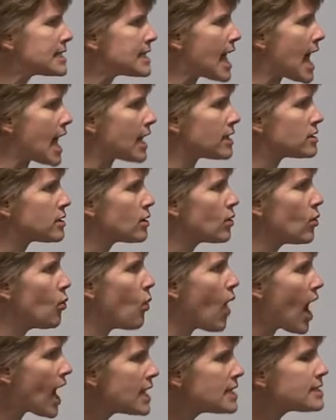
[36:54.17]
is that?
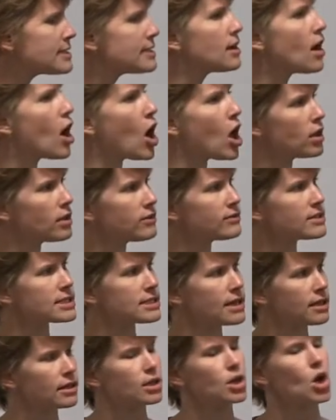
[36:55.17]
Why is it all of a
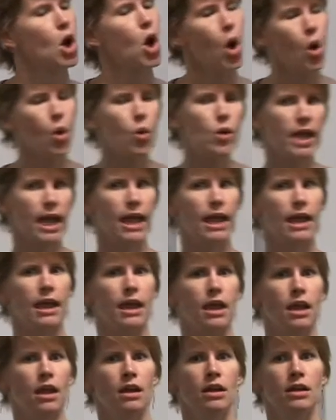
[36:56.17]
sudden
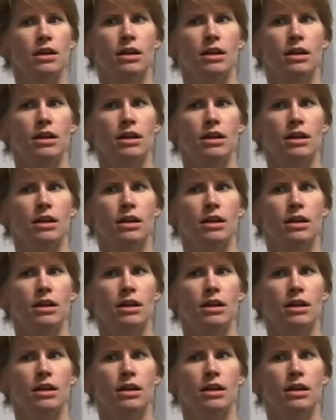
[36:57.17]
okay